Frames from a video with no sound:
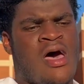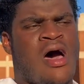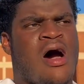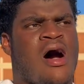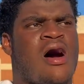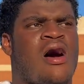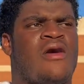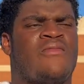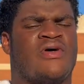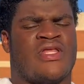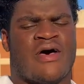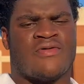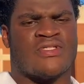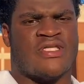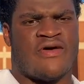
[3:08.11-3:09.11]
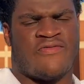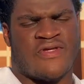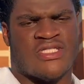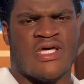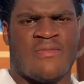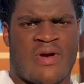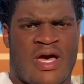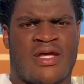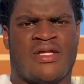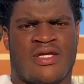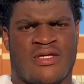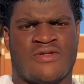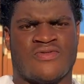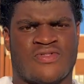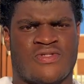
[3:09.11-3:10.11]
but that was definitely something I had to get
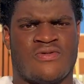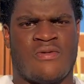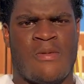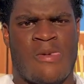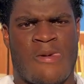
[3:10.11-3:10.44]
used to.